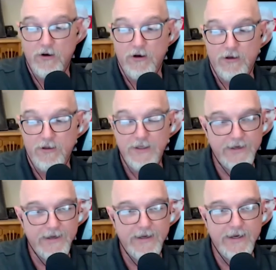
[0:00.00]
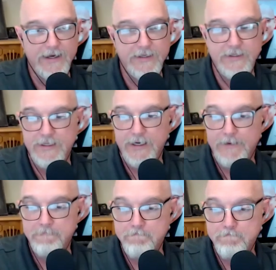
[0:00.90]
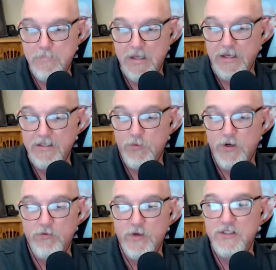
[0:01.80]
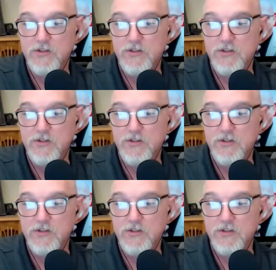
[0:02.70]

at all. And that's one of the